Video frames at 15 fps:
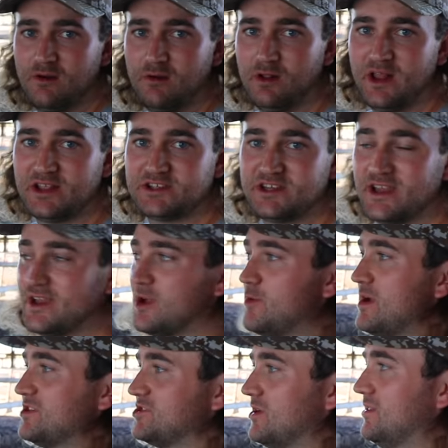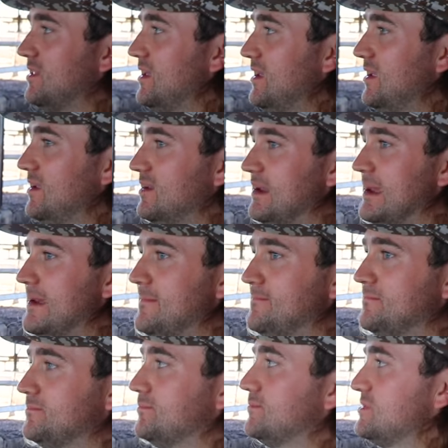Well, I had to take a quick shot there.
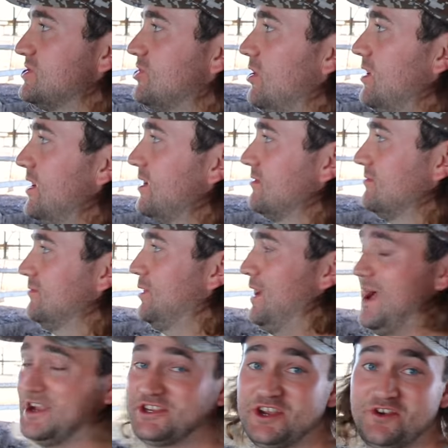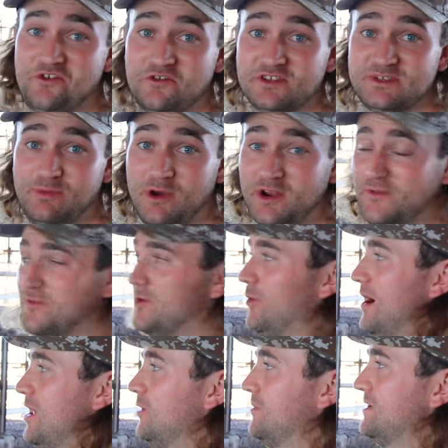Um, Starling, well, I actually couldn't spot it for a
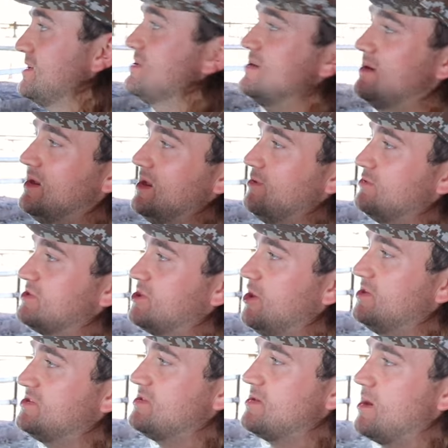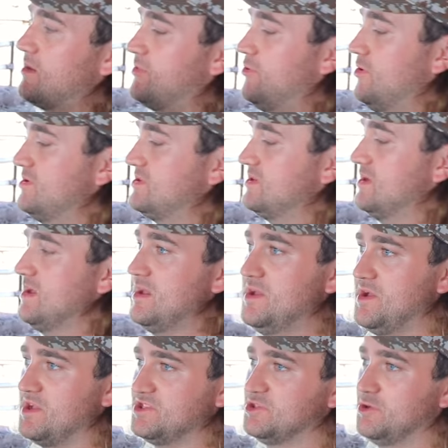while, but it was closer than I thought.
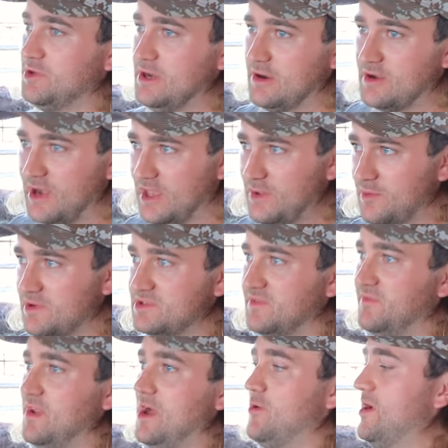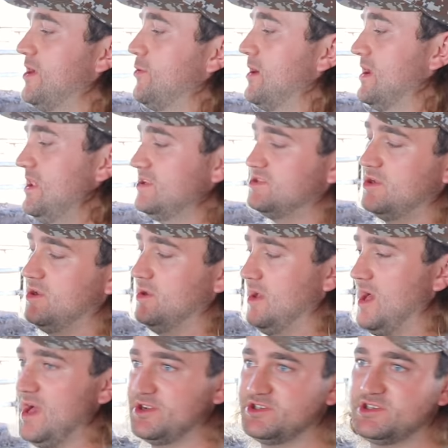I saw you looked like you wanted to fly away quickly, so
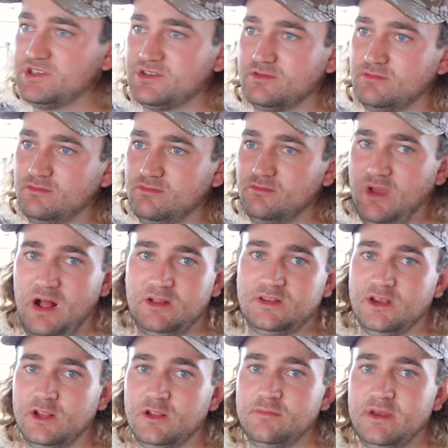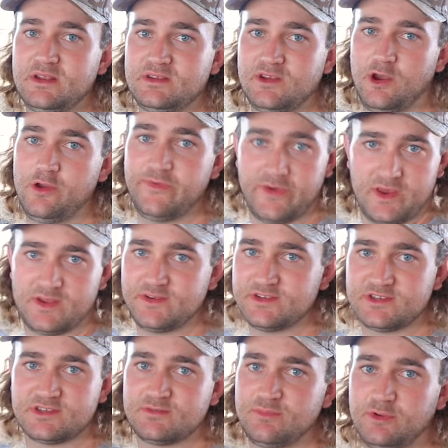I just held a little bit over and
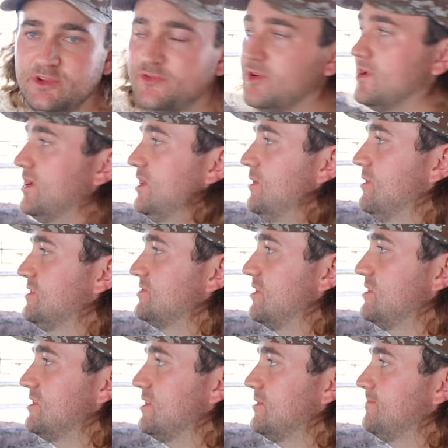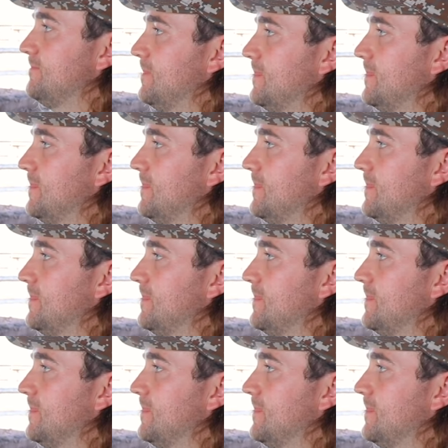just pulled the trigger and he went straight down.